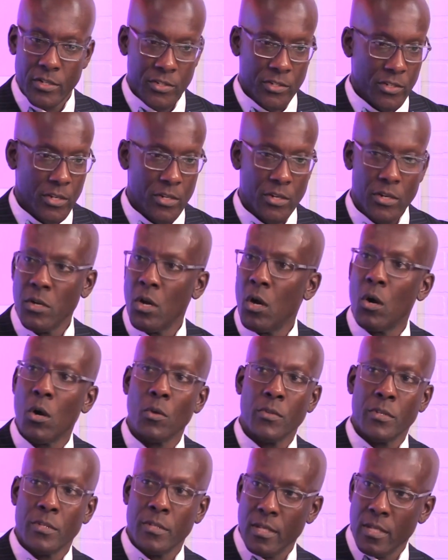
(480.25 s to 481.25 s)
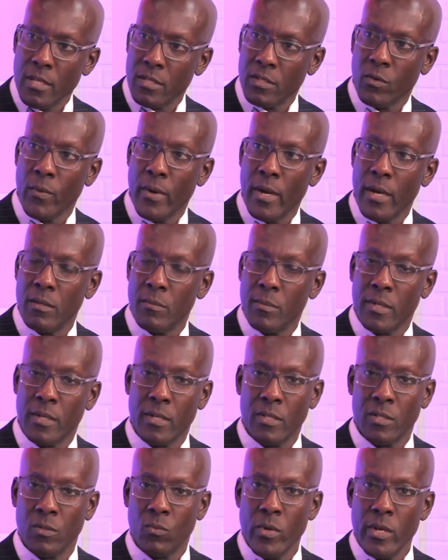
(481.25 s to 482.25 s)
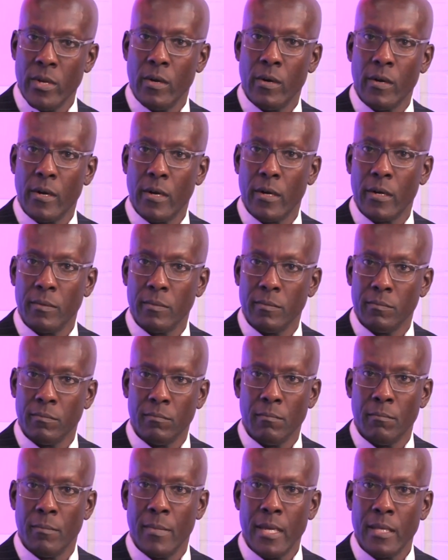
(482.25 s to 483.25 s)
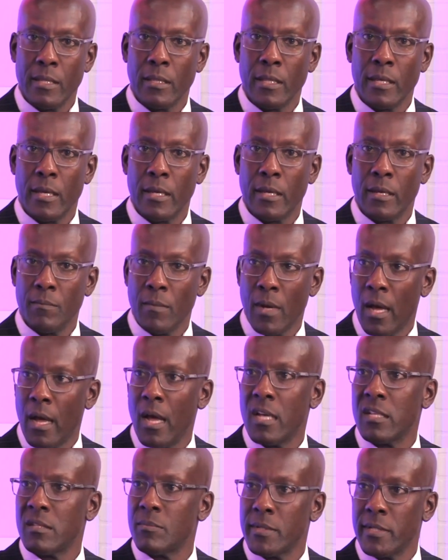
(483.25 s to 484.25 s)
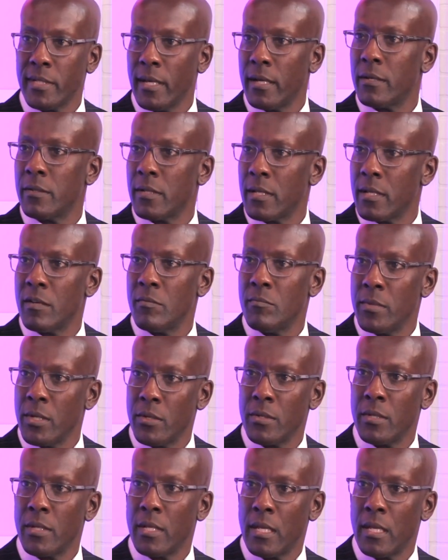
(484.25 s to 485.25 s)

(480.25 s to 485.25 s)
it shuttered all the cities around it because we are mainly a hospitality community.